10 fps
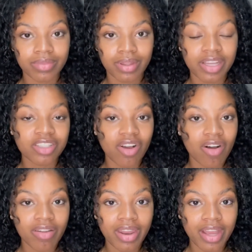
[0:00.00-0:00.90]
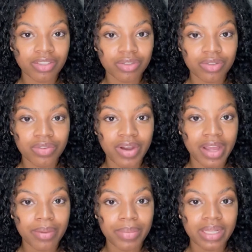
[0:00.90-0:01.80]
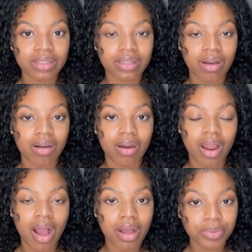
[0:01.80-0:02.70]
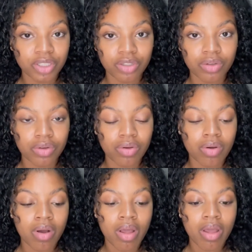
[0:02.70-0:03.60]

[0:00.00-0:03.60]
It's all natural. Vitamins are optional.